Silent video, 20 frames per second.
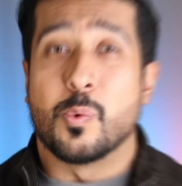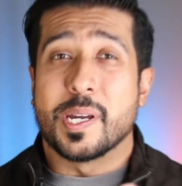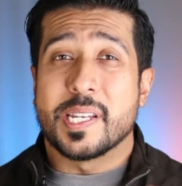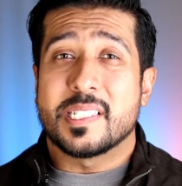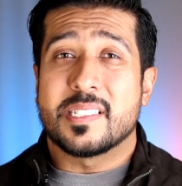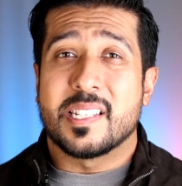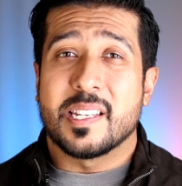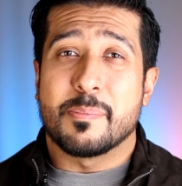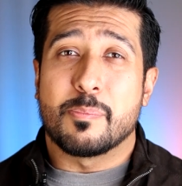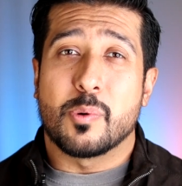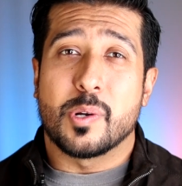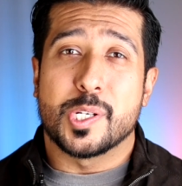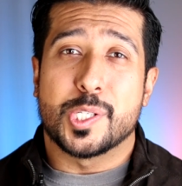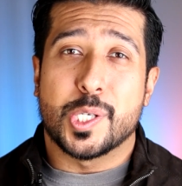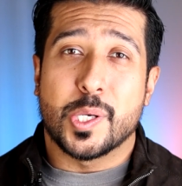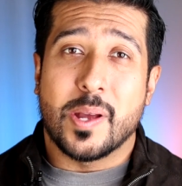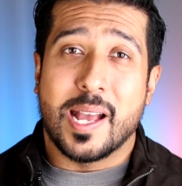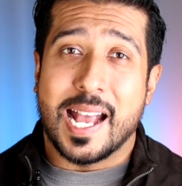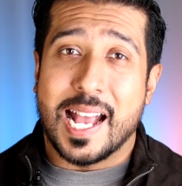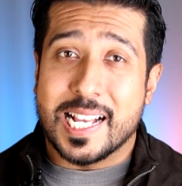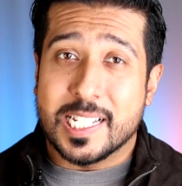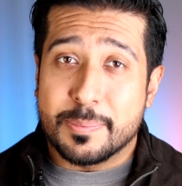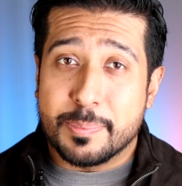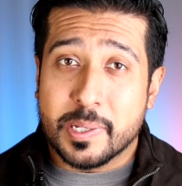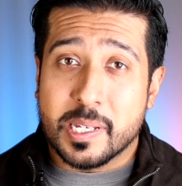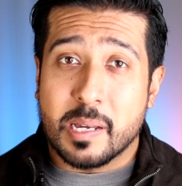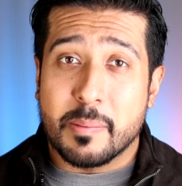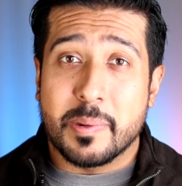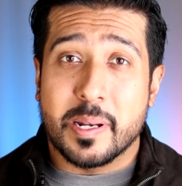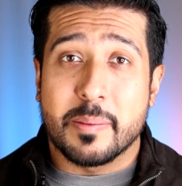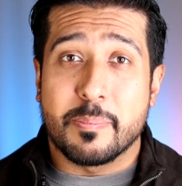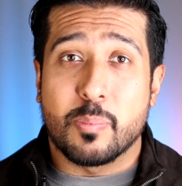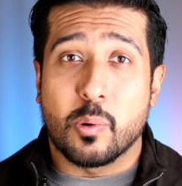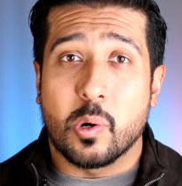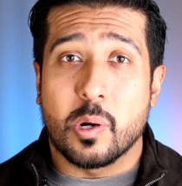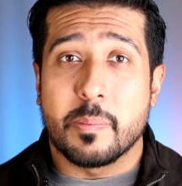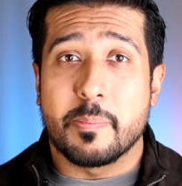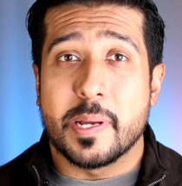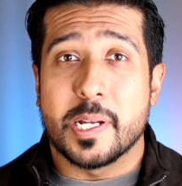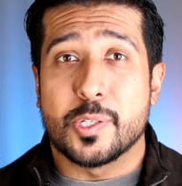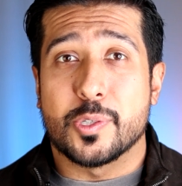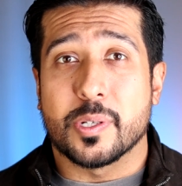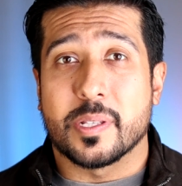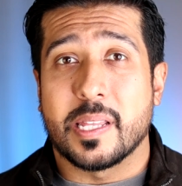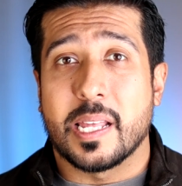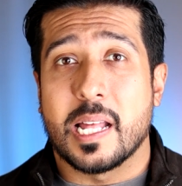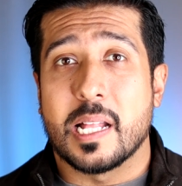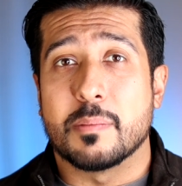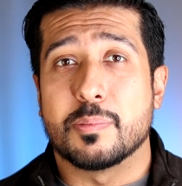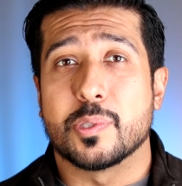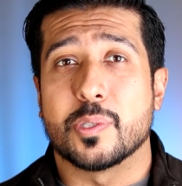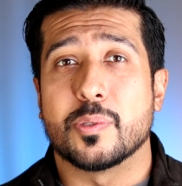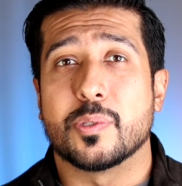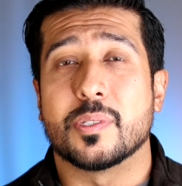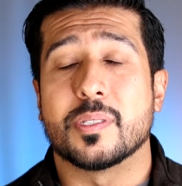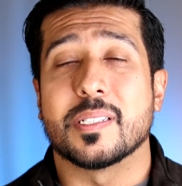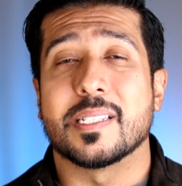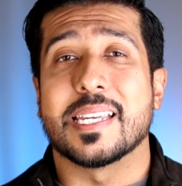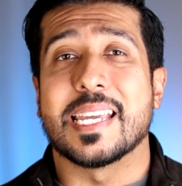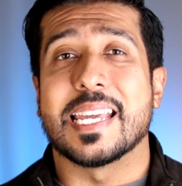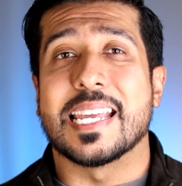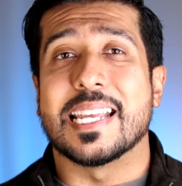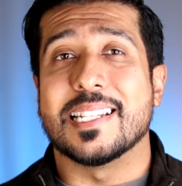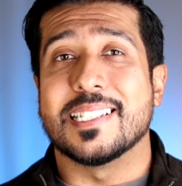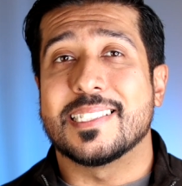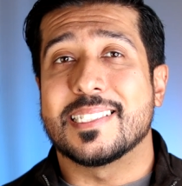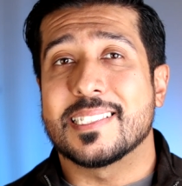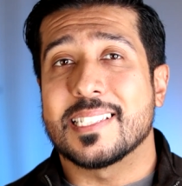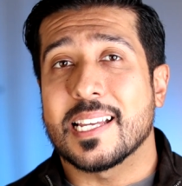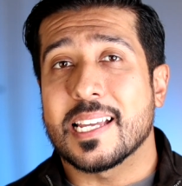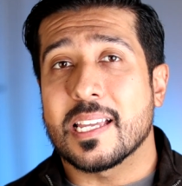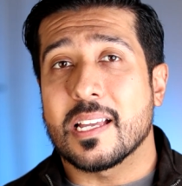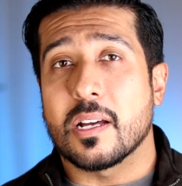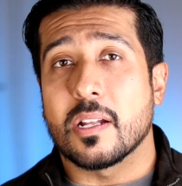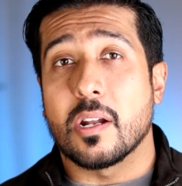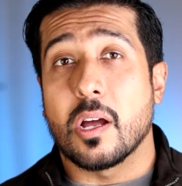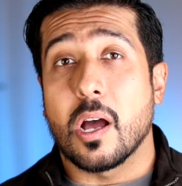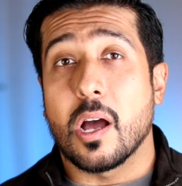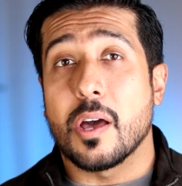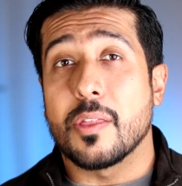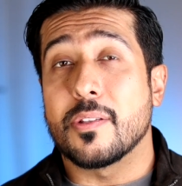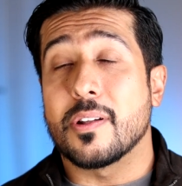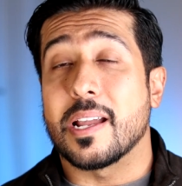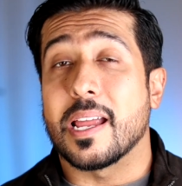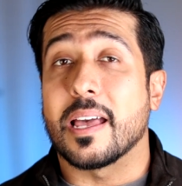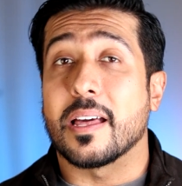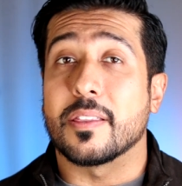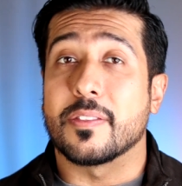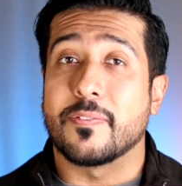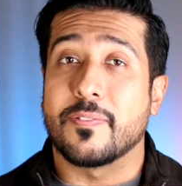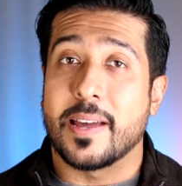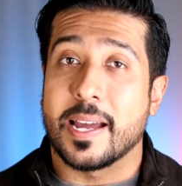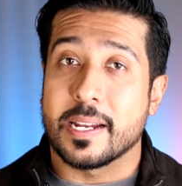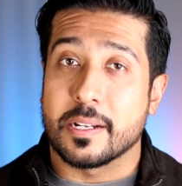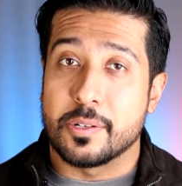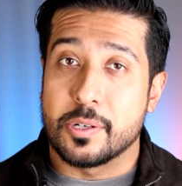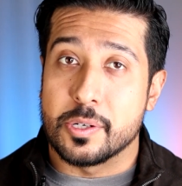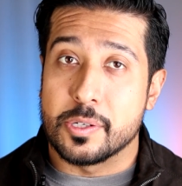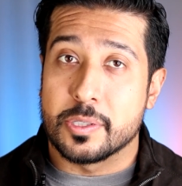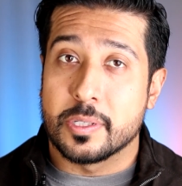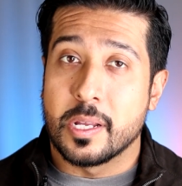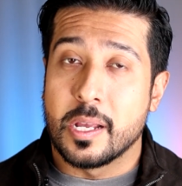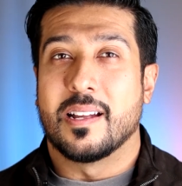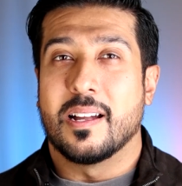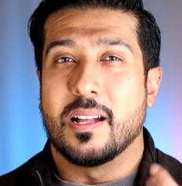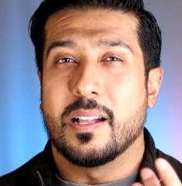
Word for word: Waist hip ratio has become an important metric that helps you see insight on other health factors.